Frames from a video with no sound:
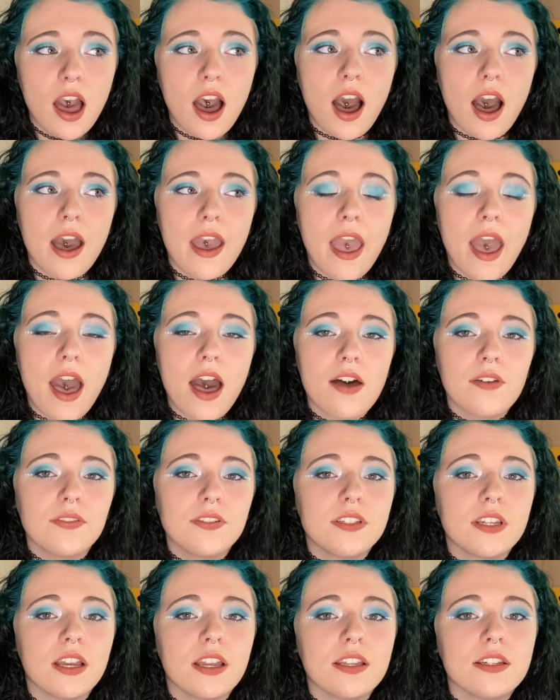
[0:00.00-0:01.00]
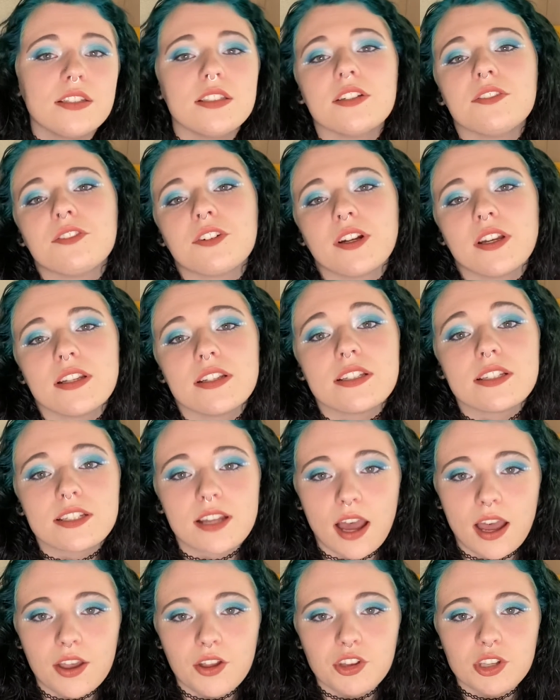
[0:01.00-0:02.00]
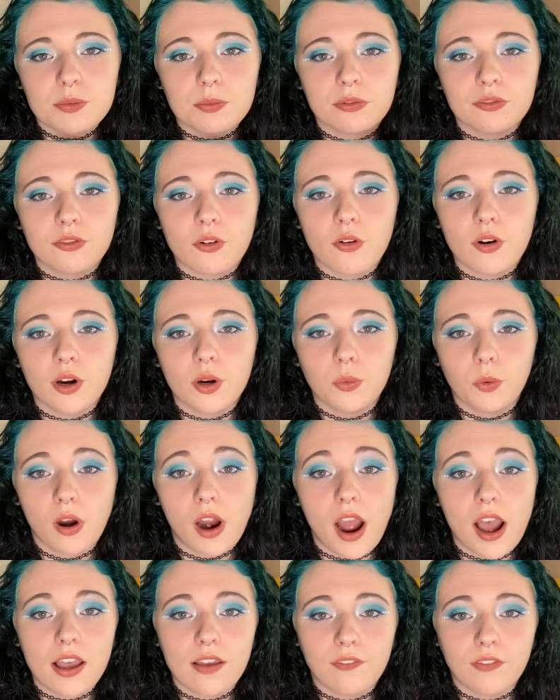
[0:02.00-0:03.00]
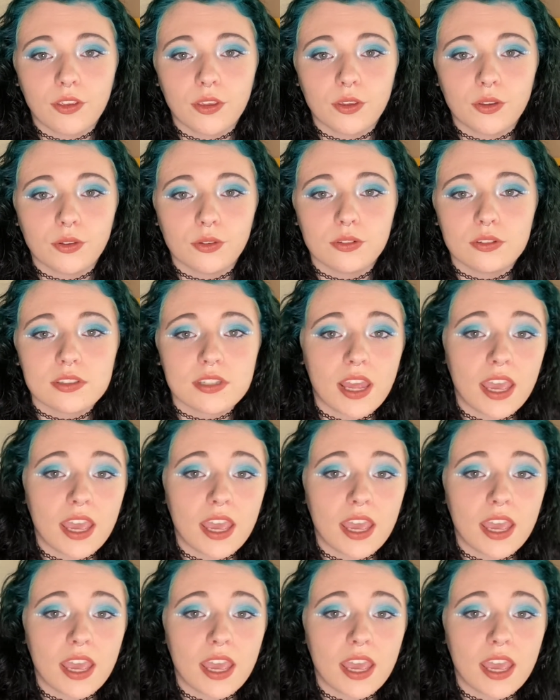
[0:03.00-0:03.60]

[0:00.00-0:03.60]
I have done different styles before where I've used